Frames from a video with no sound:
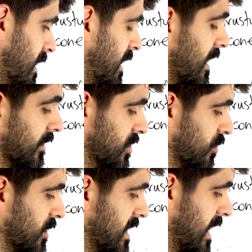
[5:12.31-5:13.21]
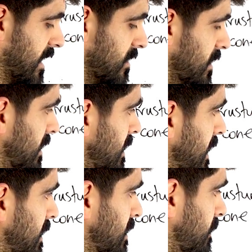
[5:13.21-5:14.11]
And now I store the A
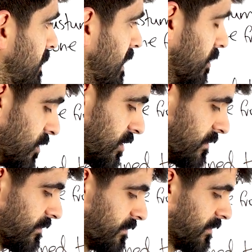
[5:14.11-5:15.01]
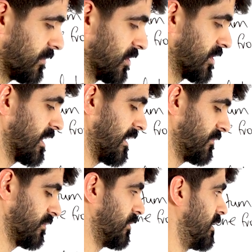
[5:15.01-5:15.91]
as something else. I'm just going to
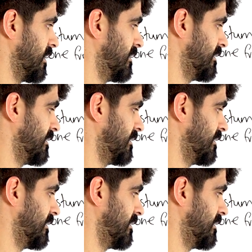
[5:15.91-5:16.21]
have to uh,